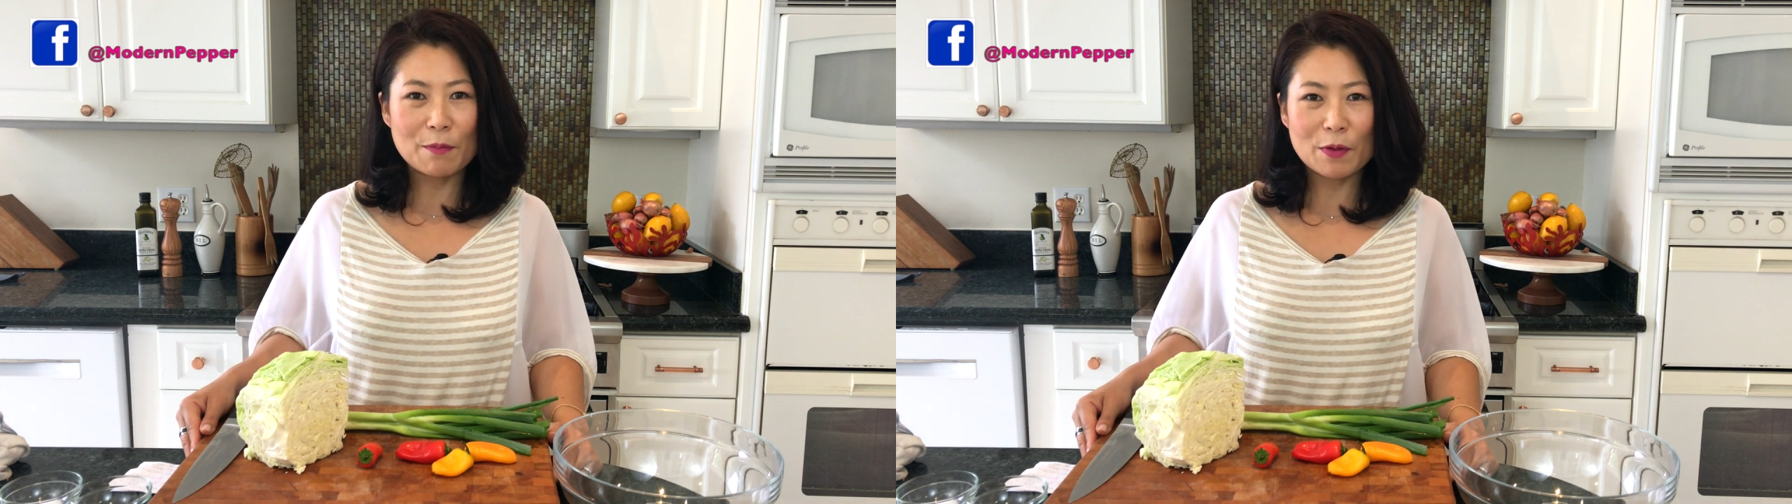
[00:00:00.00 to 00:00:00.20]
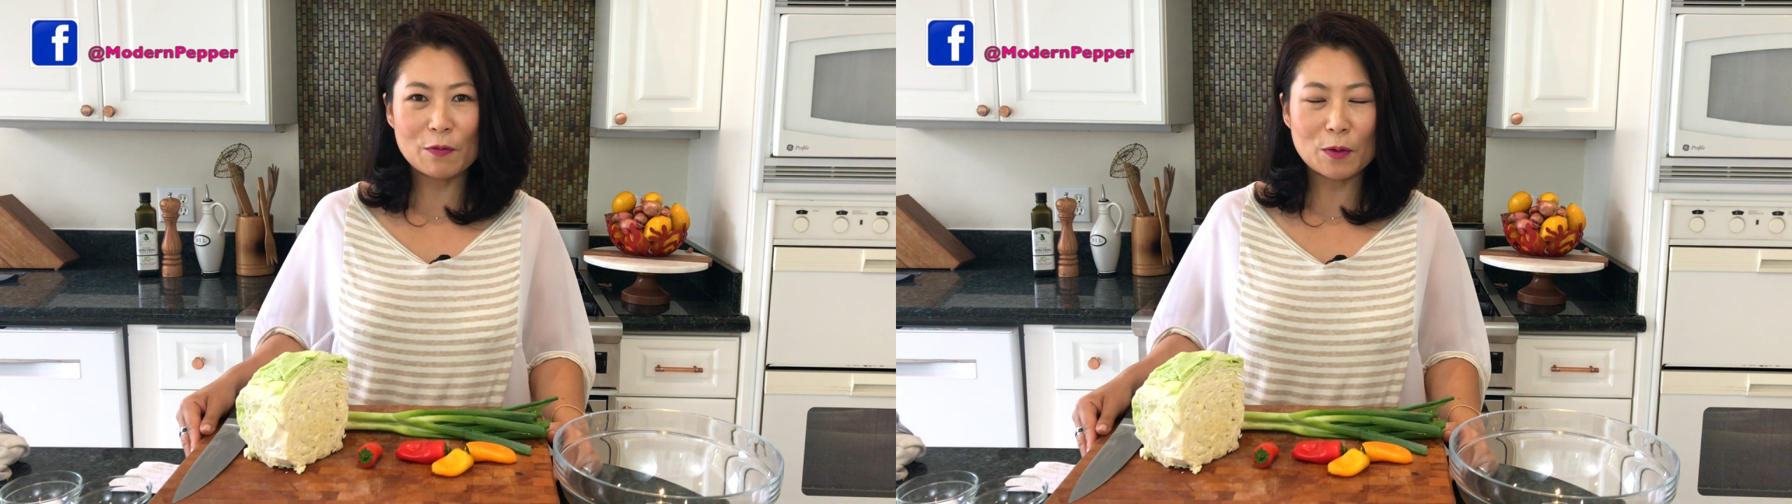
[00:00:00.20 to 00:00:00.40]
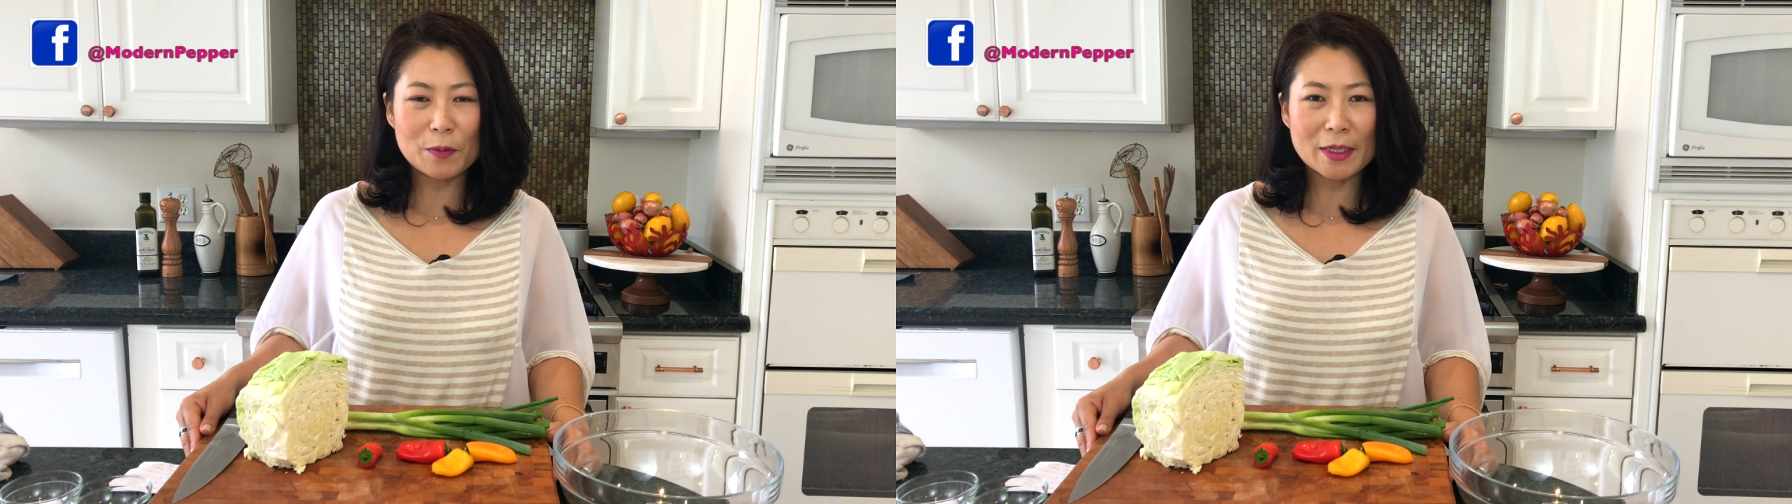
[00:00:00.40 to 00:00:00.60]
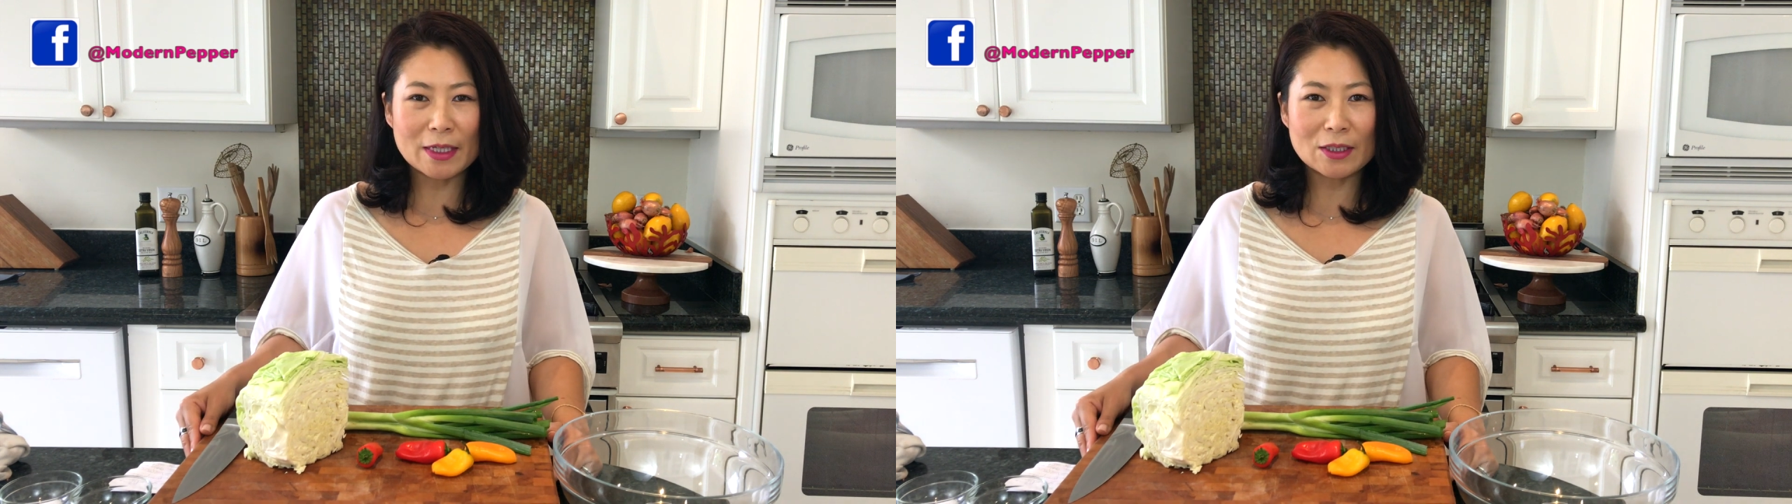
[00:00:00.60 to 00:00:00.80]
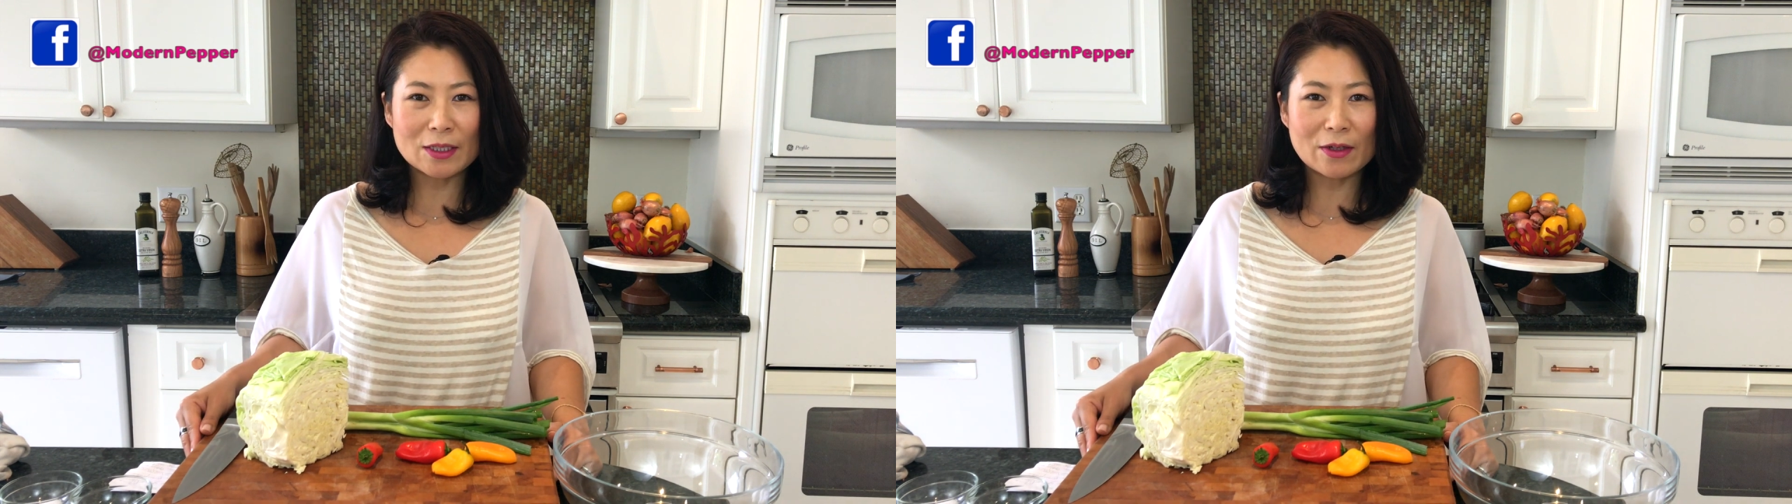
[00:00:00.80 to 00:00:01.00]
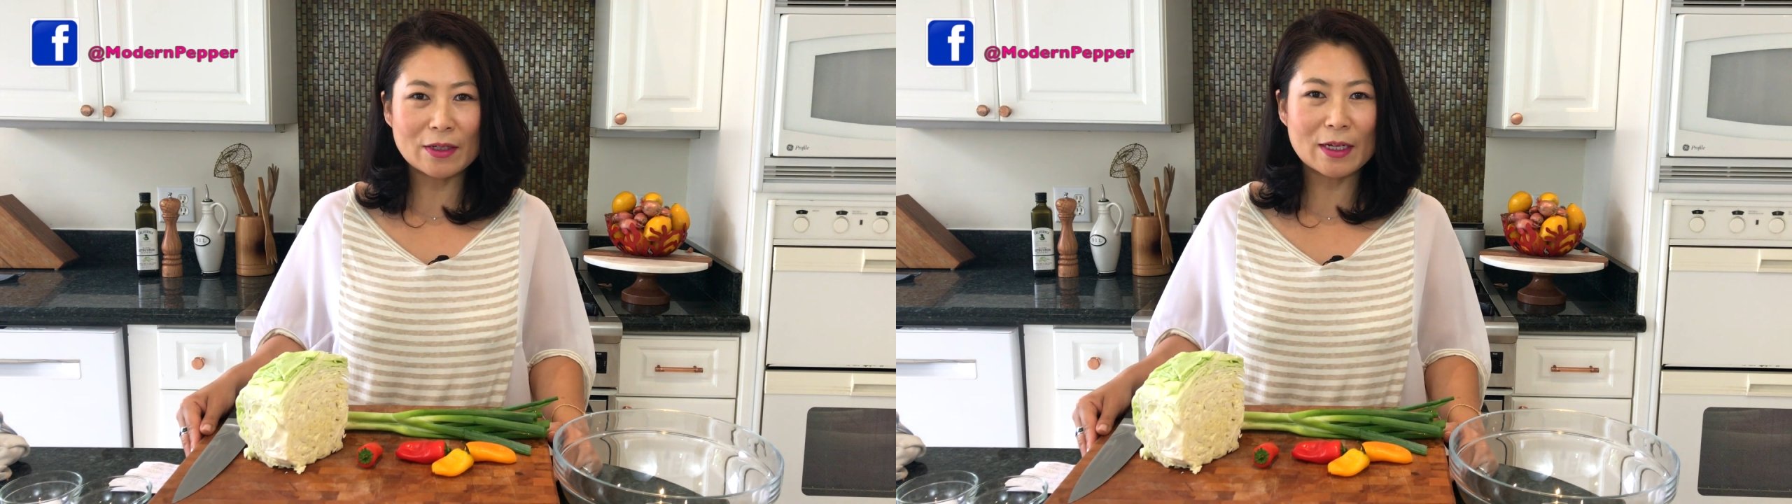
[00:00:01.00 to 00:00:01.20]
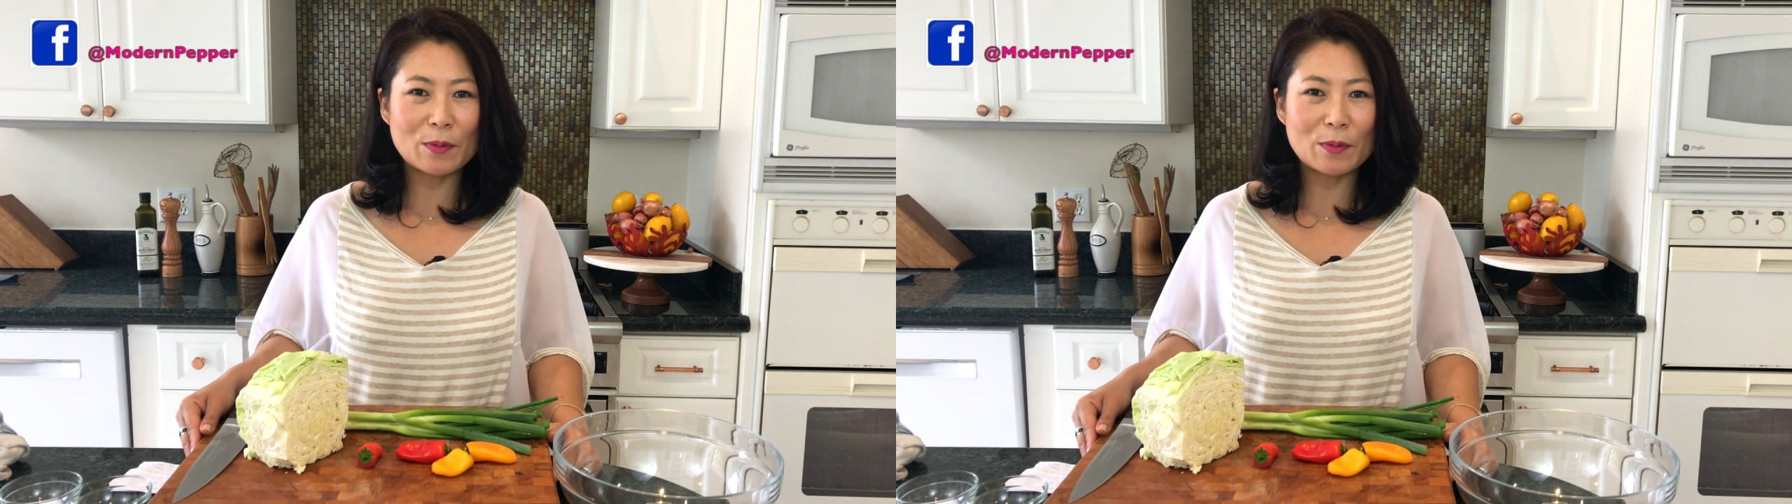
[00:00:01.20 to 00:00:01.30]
And before we get started,